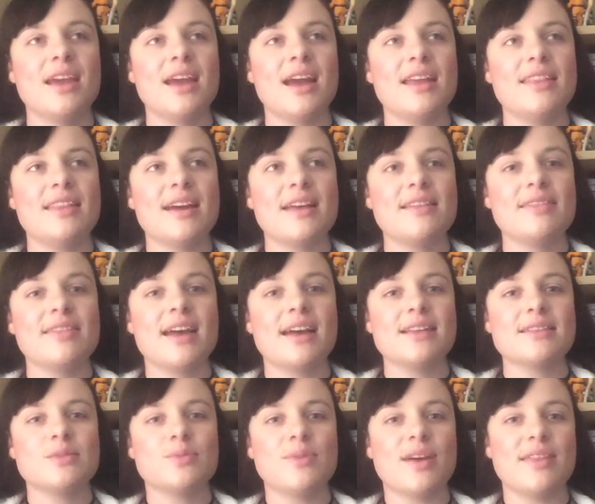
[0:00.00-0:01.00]

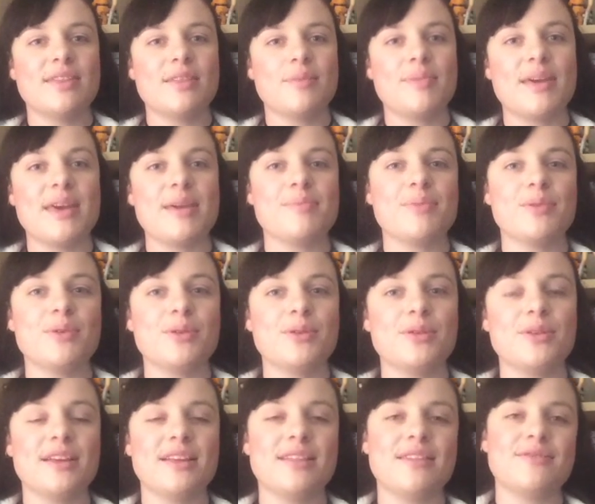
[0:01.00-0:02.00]
that's when the
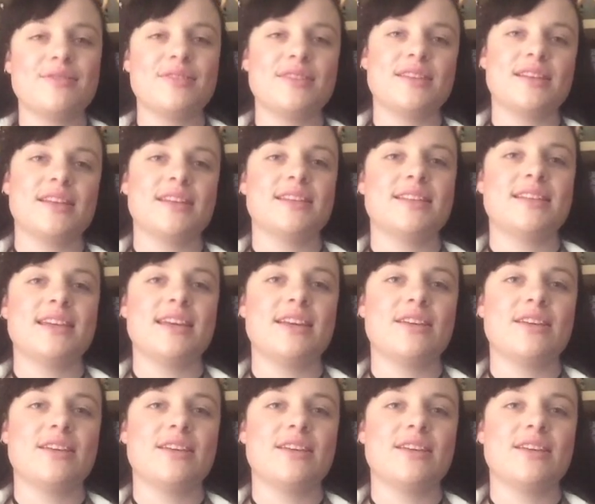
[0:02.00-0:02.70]
people in the facility,